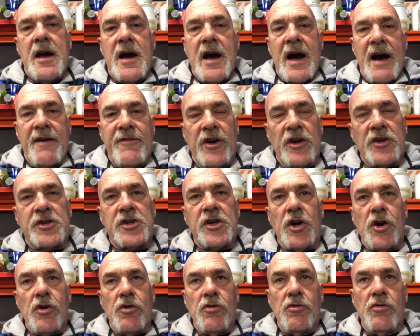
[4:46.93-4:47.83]
I've
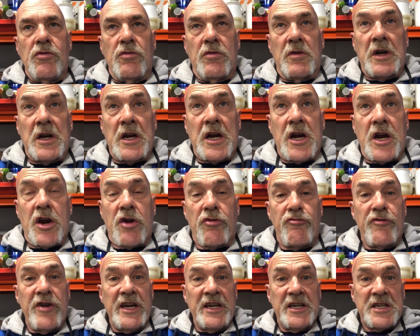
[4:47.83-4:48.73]
also
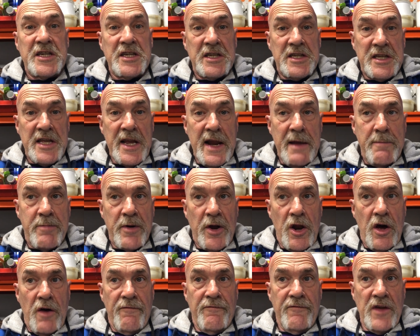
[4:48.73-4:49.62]
greased the
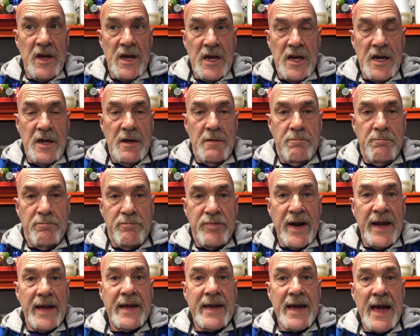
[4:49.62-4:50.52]
nipple on the
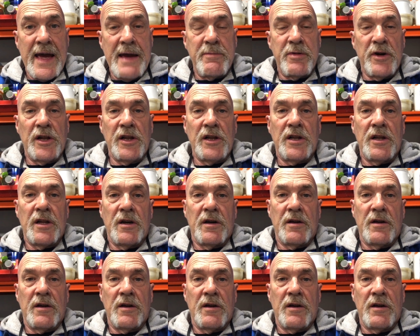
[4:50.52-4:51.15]
brake cable,